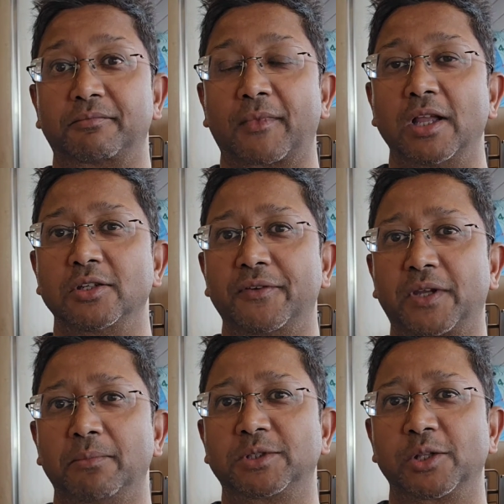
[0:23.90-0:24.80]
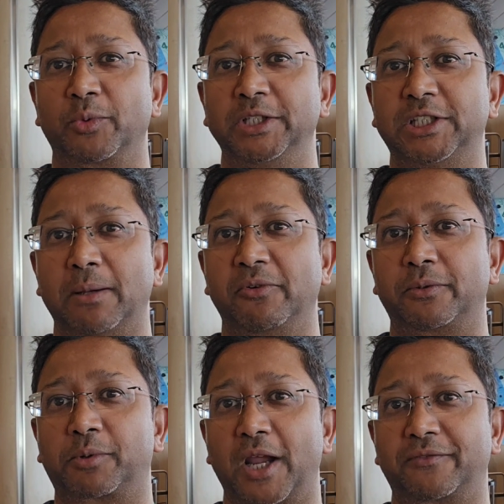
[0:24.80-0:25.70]
I've come to the Windjammer
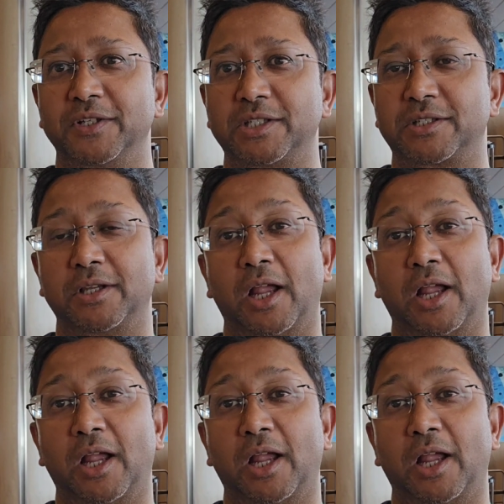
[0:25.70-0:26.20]
for breakfast,